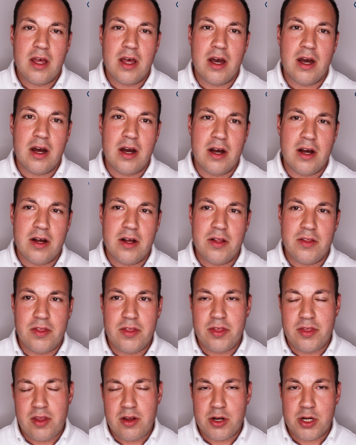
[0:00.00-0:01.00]

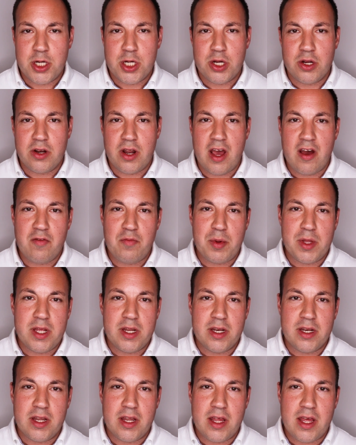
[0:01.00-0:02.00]
there should have
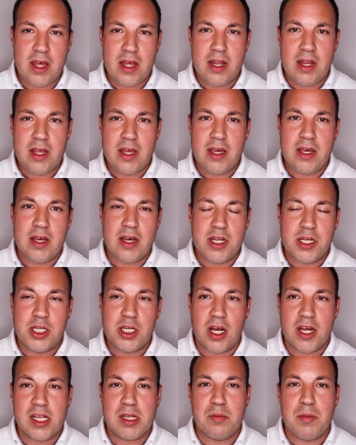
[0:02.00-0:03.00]
been an
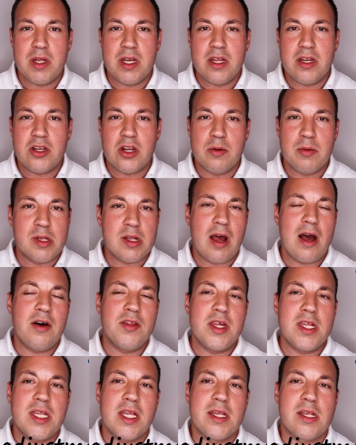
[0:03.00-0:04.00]
adjustment in terms of how
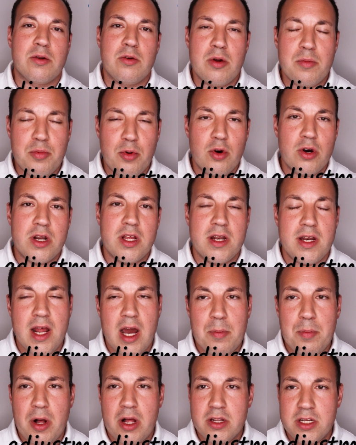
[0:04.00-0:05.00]
these things are reported and
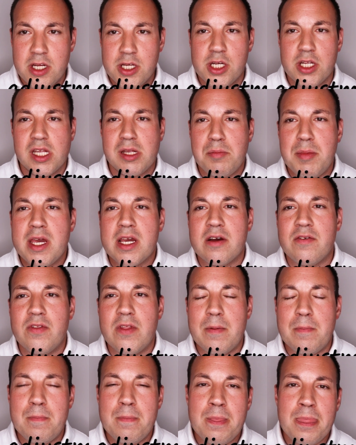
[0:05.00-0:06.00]
how politicians speak of
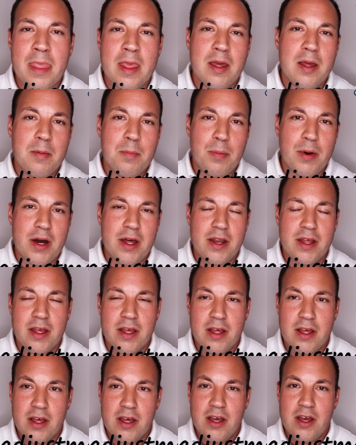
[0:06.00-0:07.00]
them. But
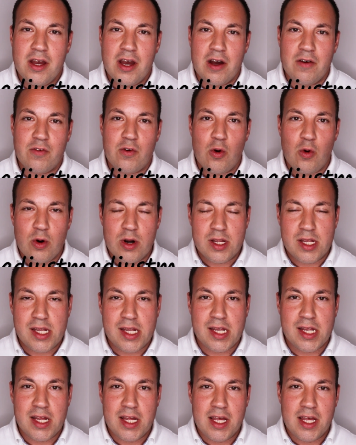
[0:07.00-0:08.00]
of
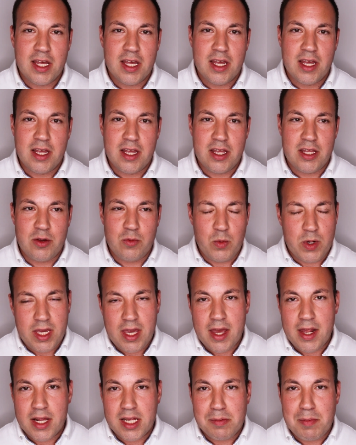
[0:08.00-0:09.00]
course, we
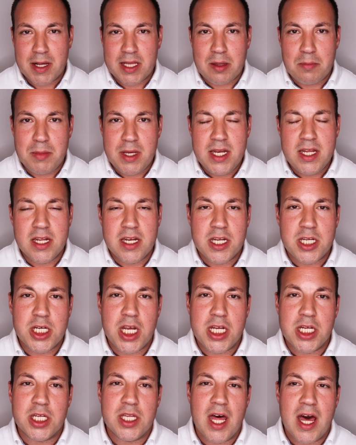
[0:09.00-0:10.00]
can't expect the media to
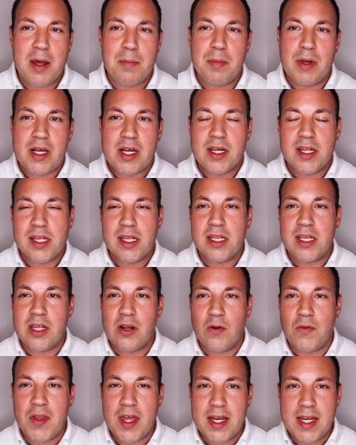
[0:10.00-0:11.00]
change that because,
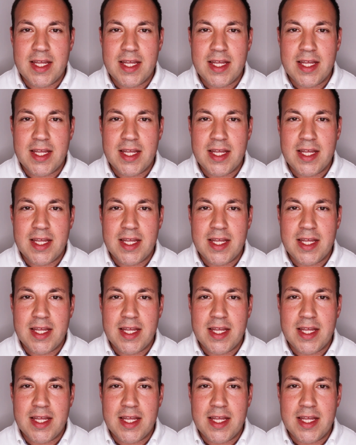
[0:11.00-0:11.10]
they